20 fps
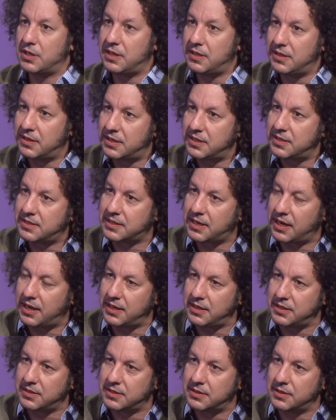in this
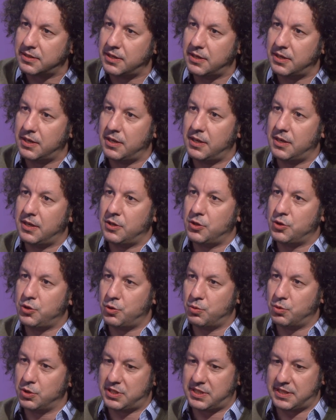case,
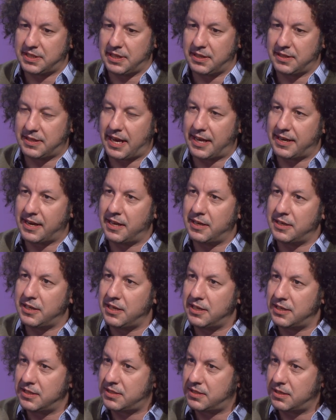you would see that an
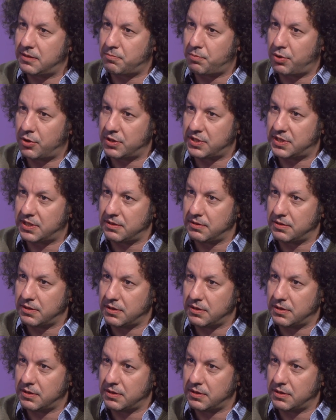innocent person,